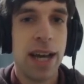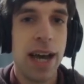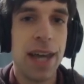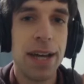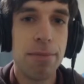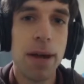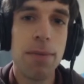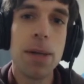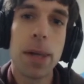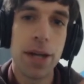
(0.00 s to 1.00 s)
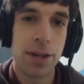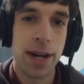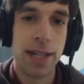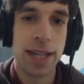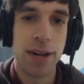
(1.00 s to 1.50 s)
And then maybe later
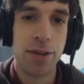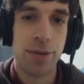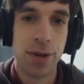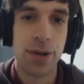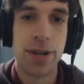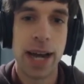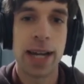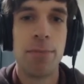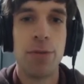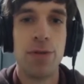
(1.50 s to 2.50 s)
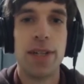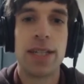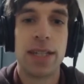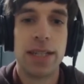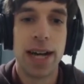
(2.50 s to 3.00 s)
on down the road, I can move
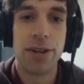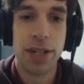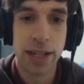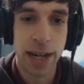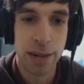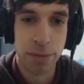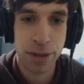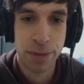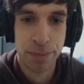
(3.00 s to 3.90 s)
into the down air combo.